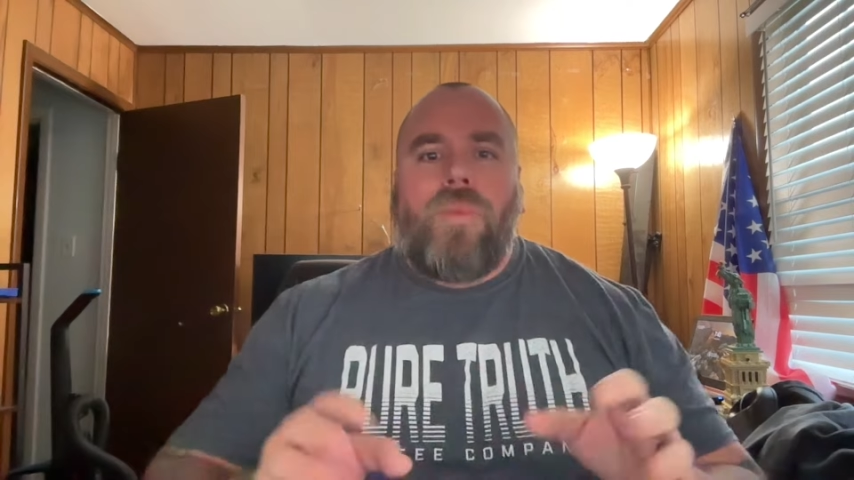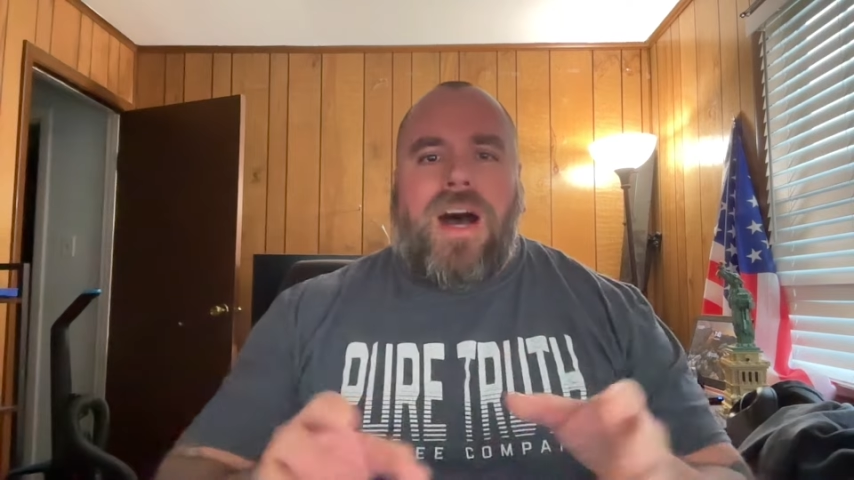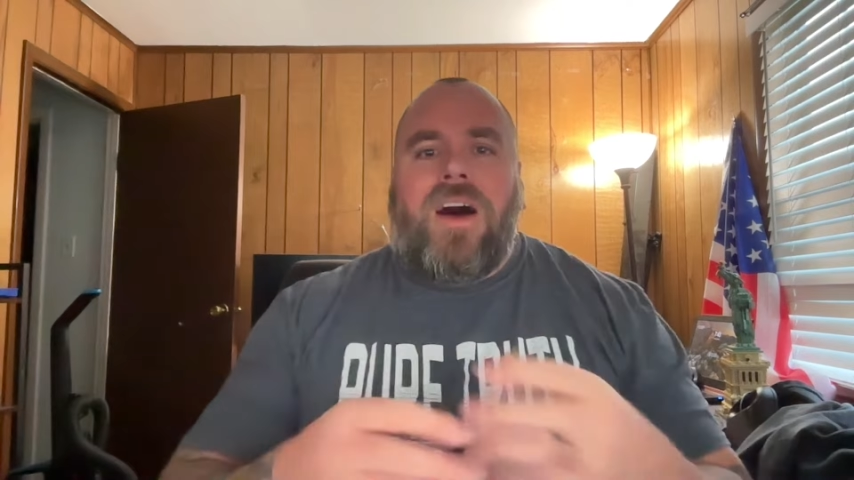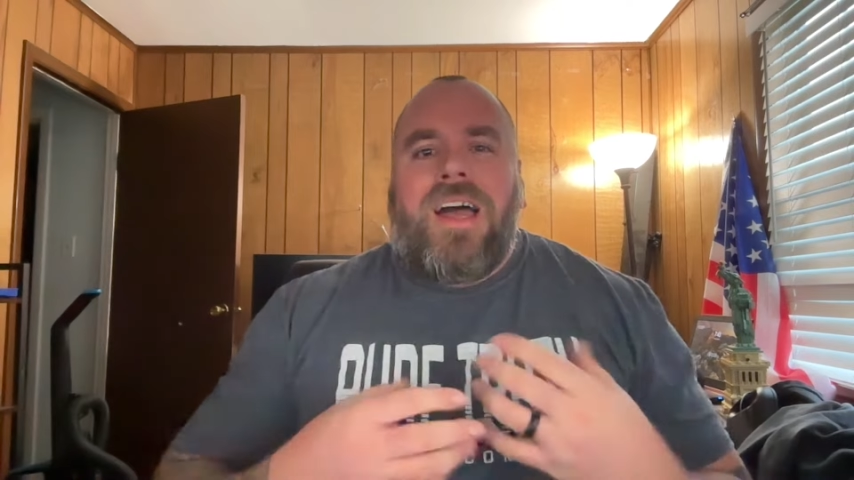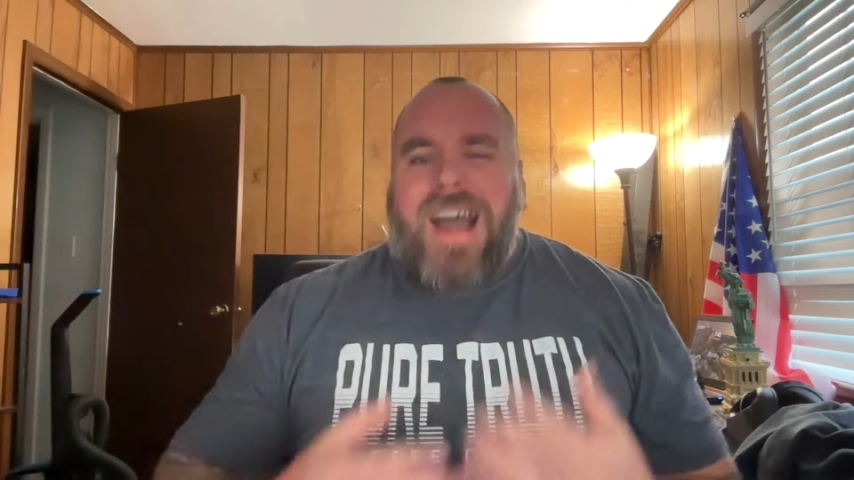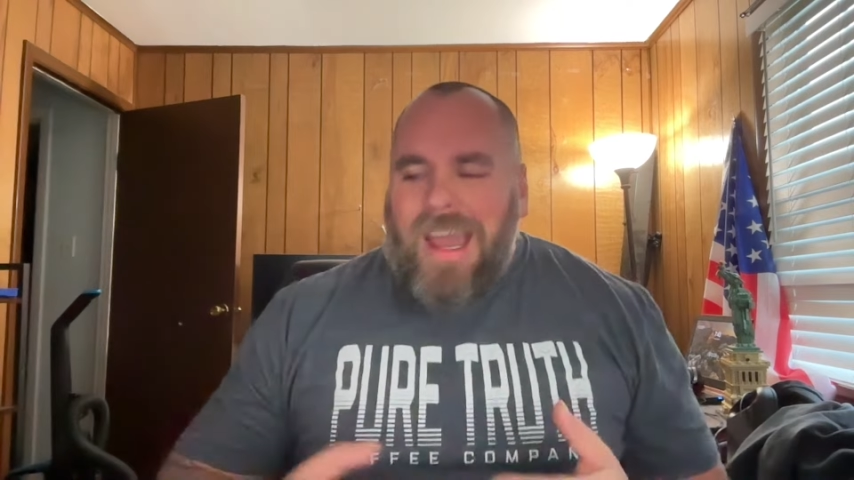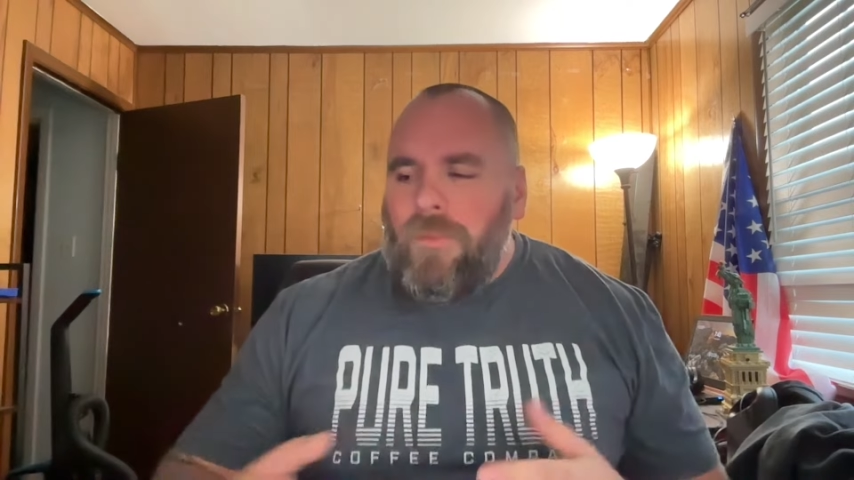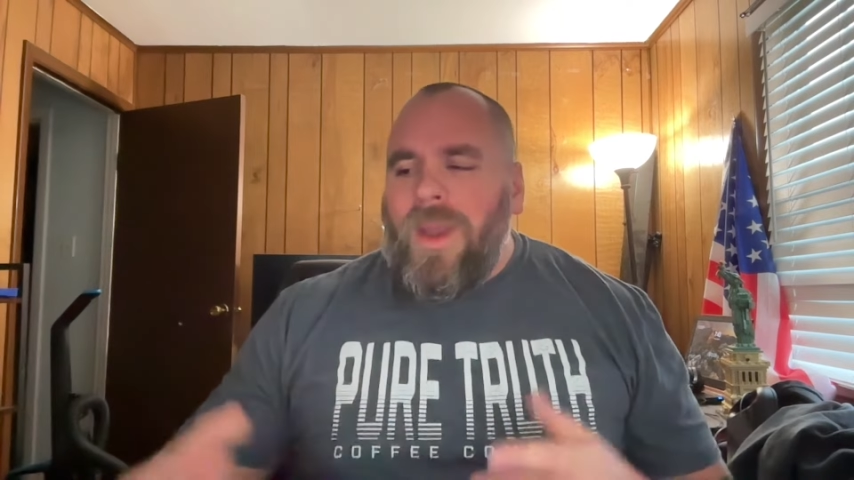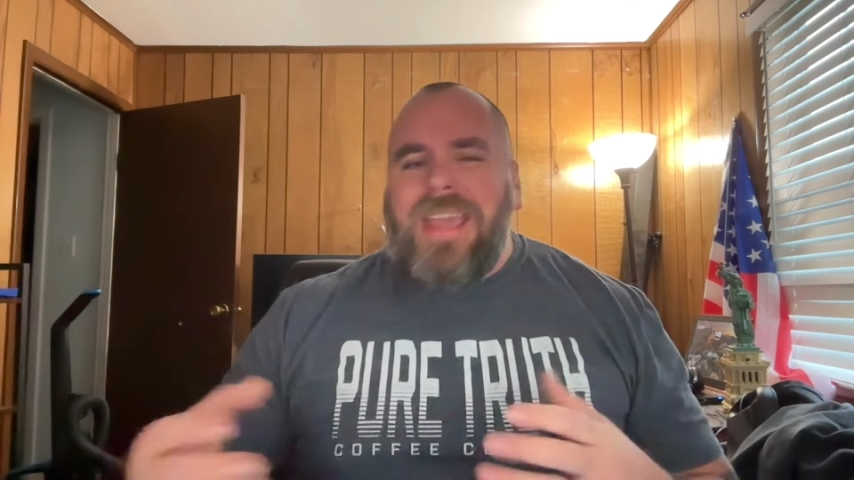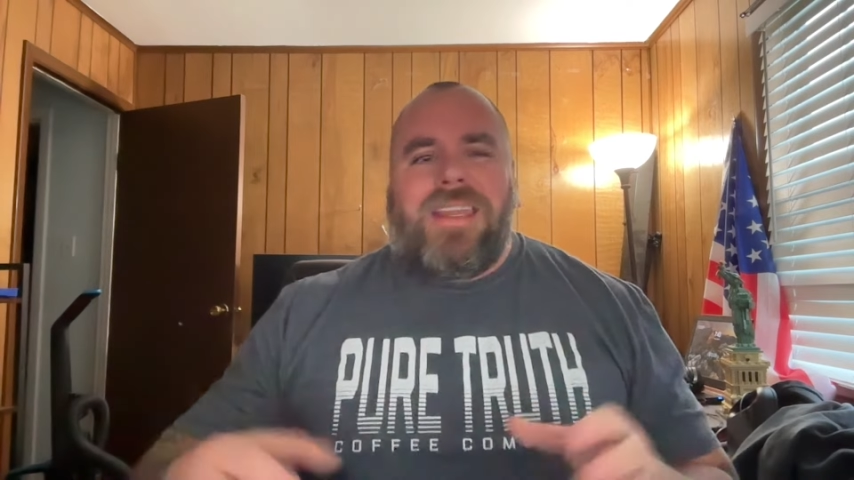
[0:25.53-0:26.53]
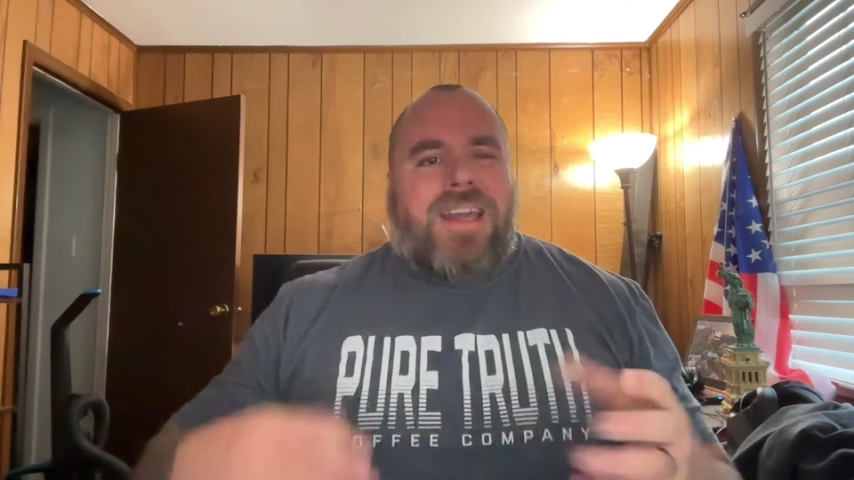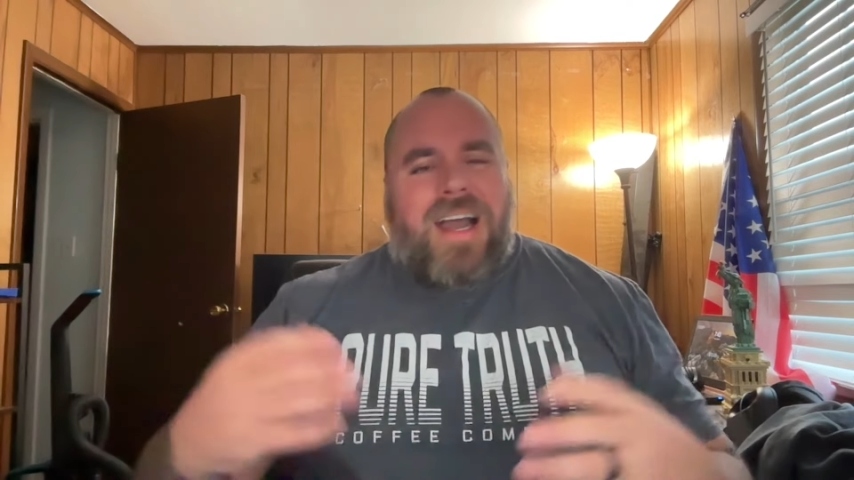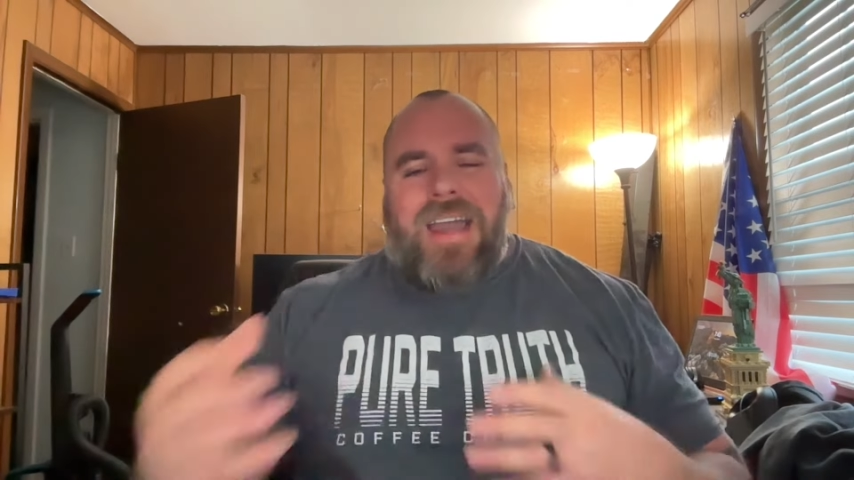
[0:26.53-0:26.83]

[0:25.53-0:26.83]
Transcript: Well, I wait,